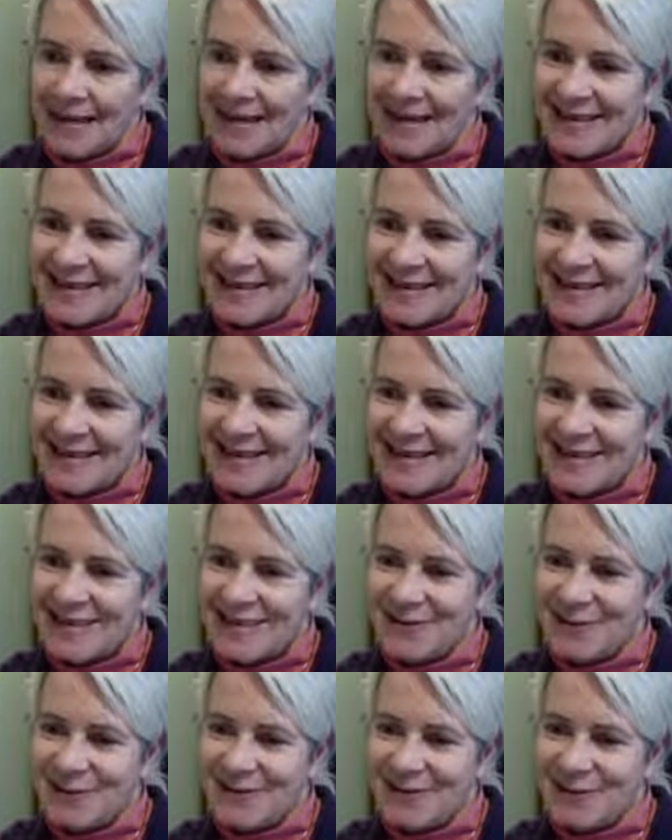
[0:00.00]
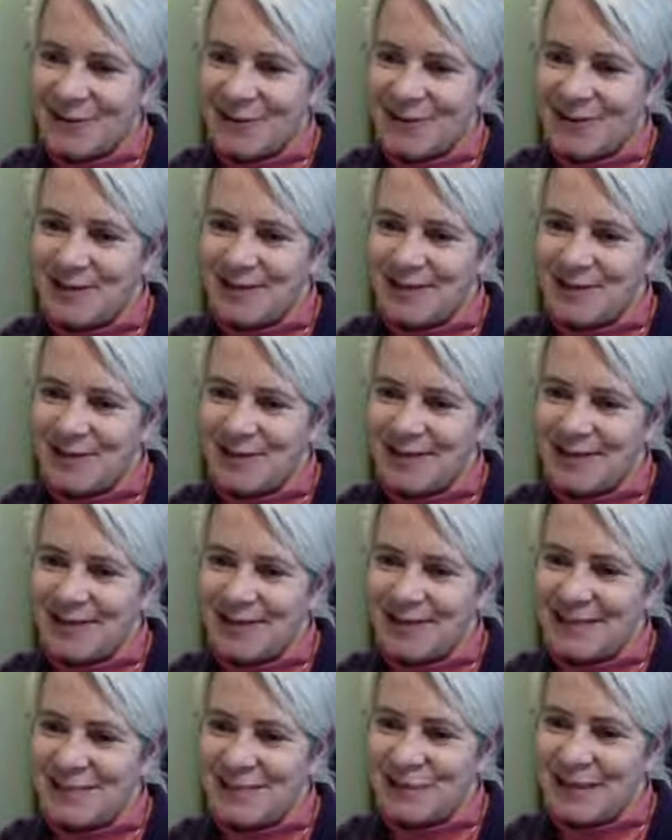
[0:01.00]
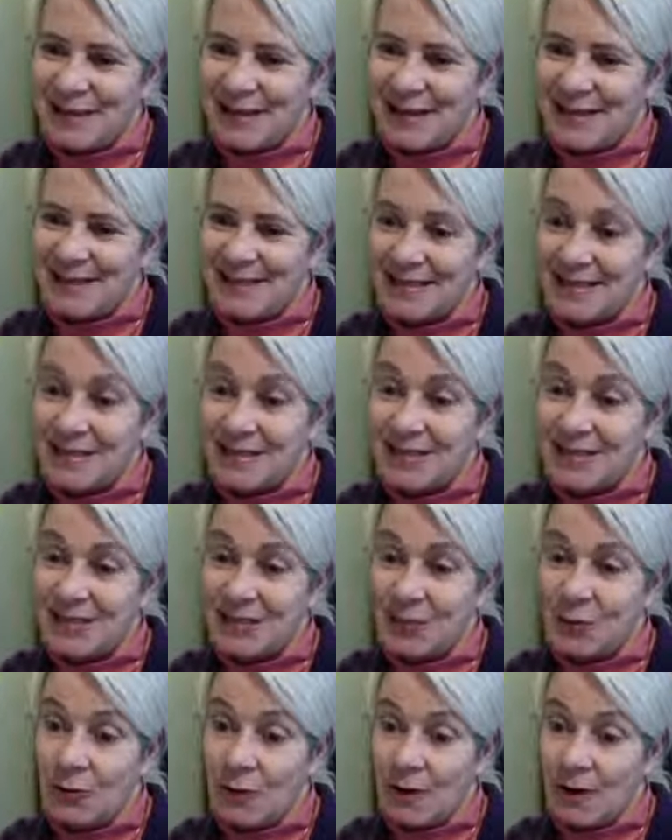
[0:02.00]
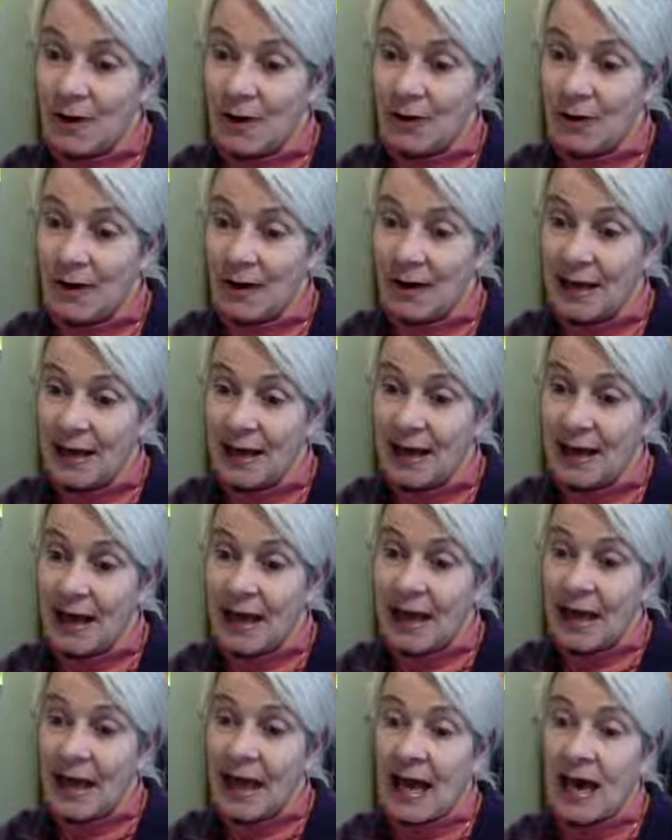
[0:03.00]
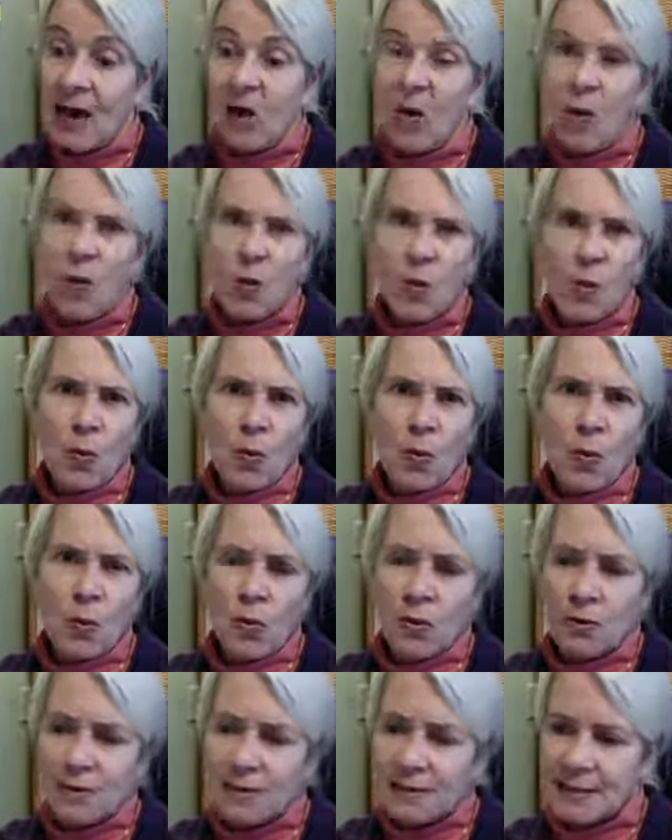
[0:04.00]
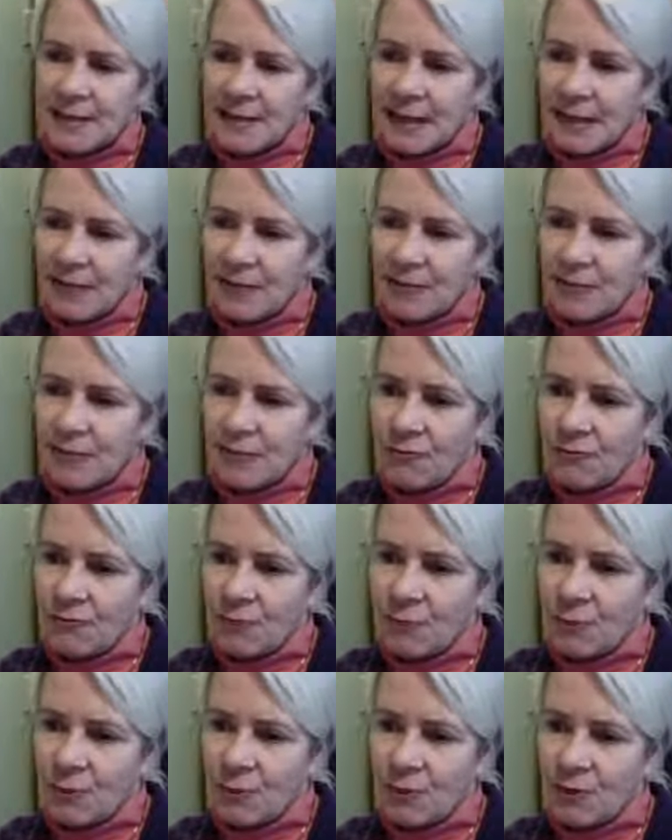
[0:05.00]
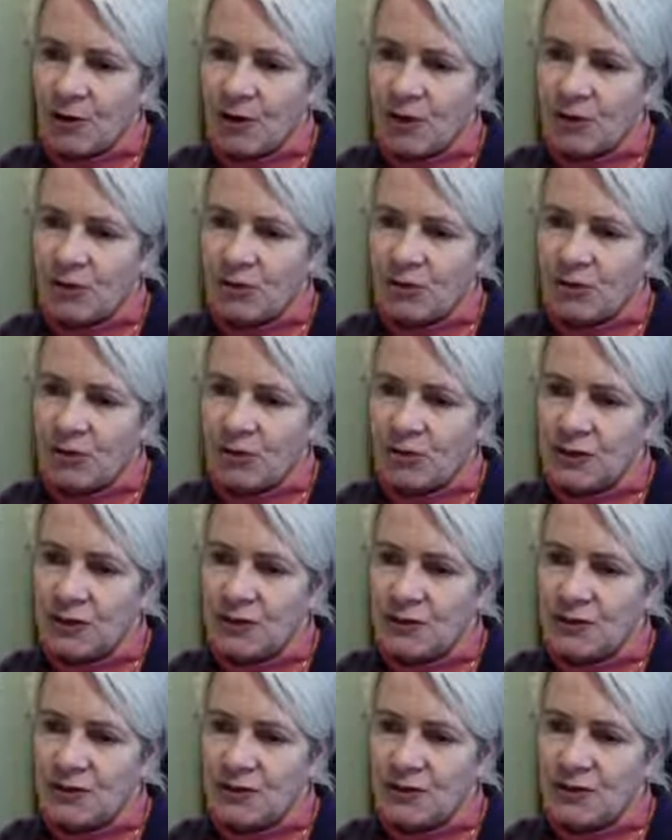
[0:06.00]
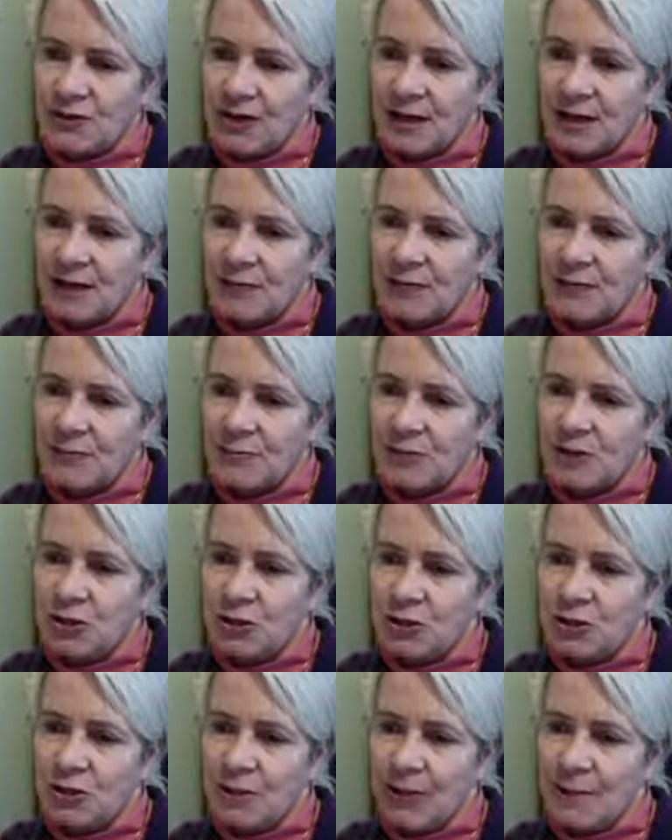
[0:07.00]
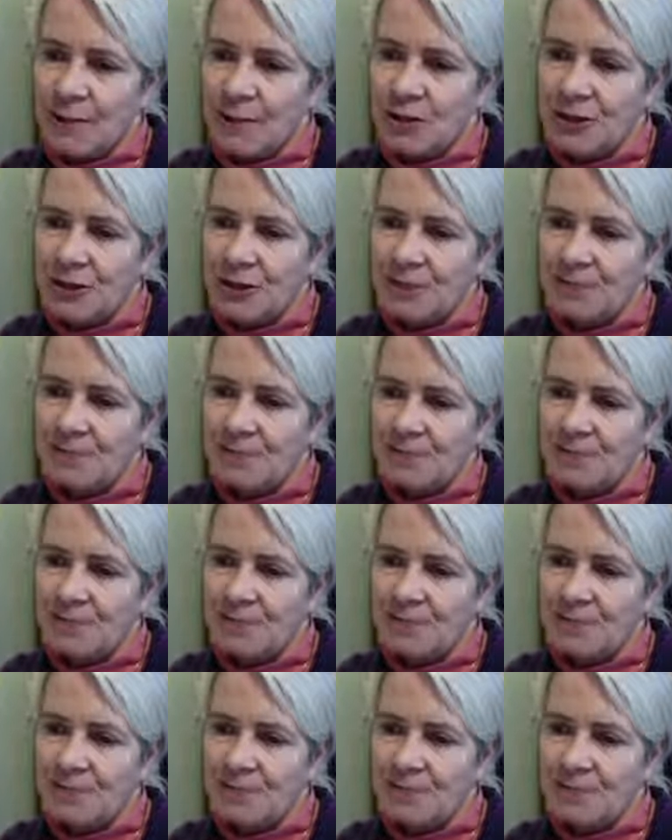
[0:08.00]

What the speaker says: Knocking snow off shrubs and trees this morning as it's snowing here again. Oh, Kristen had her rosemary break 2 years and from snow damage.